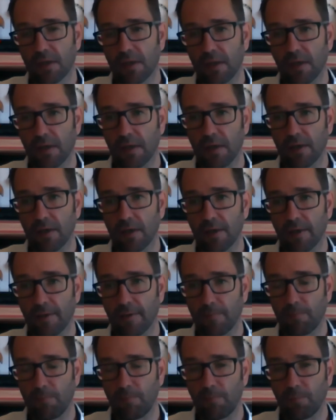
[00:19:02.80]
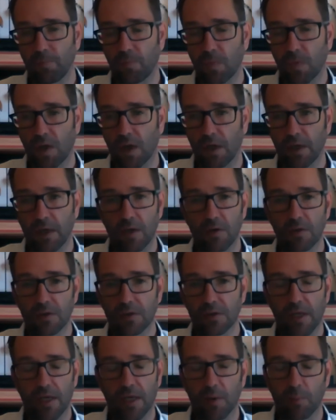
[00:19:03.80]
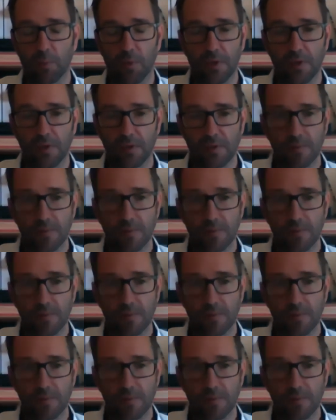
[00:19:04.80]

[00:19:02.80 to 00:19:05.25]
Um, yeah. I know it's going to happen